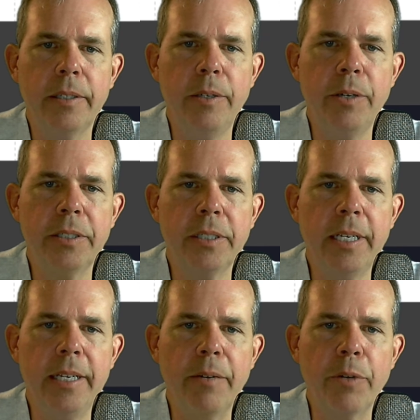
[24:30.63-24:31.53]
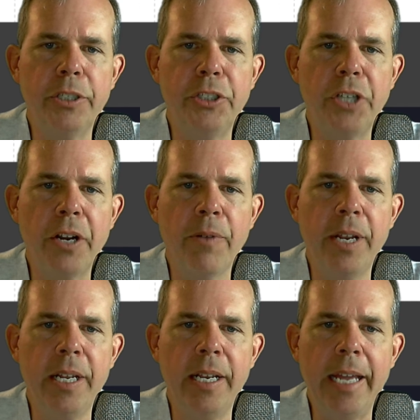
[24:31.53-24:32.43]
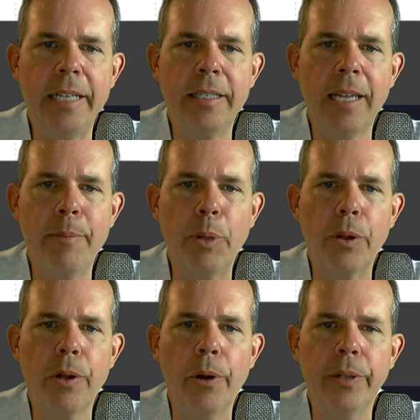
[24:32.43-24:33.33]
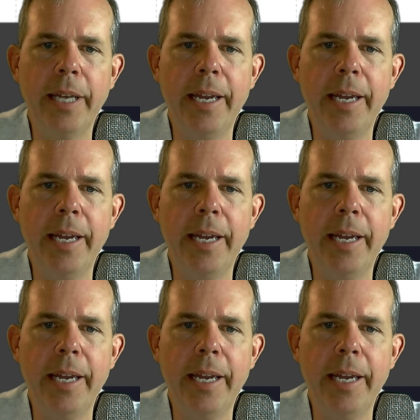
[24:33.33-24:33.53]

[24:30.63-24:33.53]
You can see that we're generating a table called